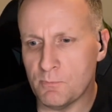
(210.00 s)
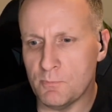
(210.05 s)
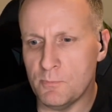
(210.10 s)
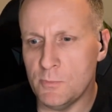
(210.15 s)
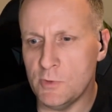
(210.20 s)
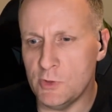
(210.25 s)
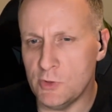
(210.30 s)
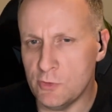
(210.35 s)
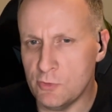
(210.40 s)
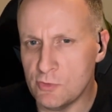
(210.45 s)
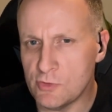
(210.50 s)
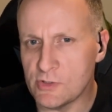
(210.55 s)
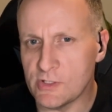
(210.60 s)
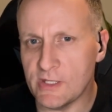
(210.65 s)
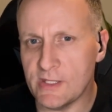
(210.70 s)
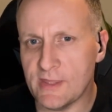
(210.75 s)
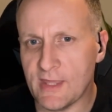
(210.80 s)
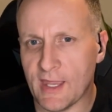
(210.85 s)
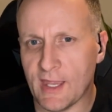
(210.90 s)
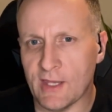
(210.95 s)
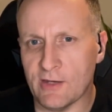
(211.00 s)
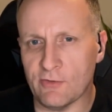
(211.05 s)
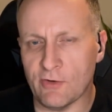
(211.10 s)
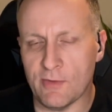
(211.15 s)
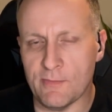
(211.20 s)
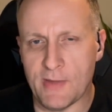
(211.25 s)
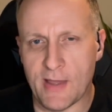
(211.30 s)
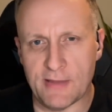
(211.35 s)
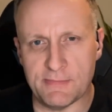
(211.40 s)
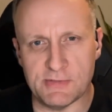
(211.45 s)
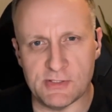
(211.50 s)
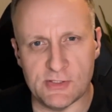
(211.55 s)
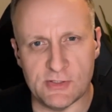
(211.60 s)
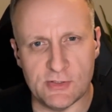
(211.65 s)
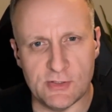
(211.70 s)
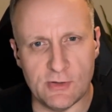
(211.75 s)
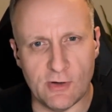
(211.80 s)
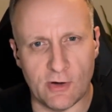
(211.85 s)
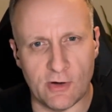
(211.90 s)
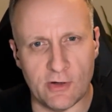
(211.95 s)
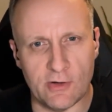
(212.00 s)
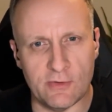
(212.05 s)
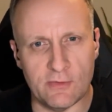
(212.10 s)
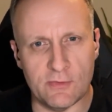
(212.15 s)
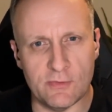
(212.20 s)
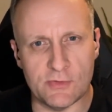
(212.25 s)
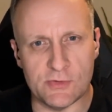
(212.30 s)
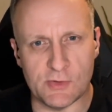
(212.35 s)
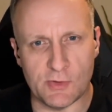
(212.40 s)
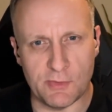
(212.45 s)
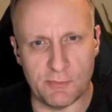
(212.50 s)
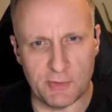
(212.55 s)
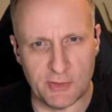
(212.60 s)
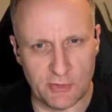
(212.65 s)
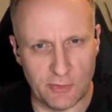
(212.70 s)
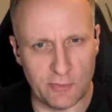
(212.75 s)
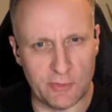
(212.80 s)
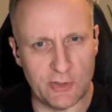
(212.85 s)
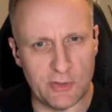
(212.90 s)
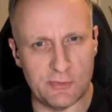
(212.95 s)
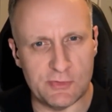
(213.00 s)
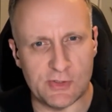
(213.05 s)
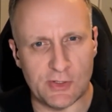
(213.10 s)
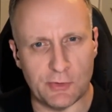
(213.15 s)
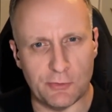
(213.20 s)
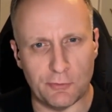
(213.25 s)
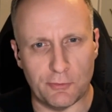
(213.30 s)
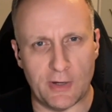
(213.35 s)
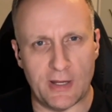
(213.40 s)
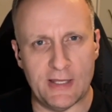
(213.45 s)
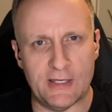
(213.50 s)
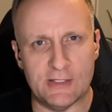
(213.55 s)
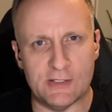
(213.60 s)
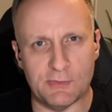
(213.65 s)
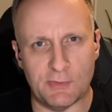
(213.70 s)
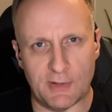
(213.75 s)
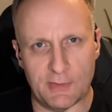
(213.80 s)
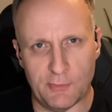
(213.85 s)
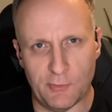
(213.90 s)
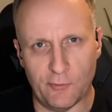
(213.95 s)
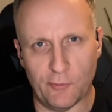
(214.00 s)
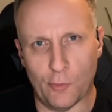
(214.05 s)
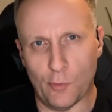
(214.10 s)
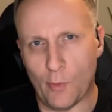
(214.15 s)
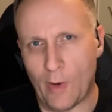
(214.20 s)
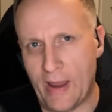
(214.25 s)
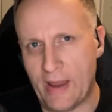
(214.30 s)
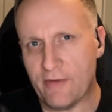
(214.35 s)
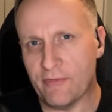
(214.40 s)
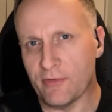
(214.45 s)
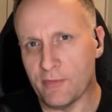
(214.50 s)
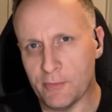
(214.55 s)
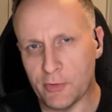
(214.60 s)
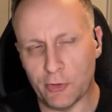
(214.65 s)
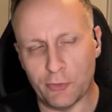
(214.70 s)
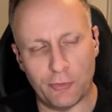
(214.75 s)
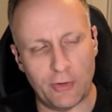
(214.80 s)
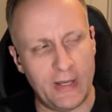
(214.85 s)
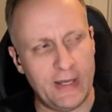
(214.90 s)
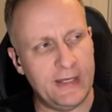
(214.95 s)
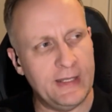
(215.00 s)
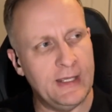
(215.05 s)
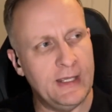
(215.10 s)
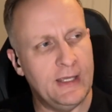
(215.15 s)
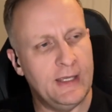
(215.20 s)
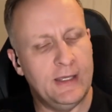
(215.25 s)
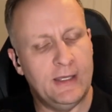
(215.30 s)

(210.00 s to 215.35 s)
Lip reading: Usually the hand-drawn maps are so that we don't use a grid, so we can move away from a grid.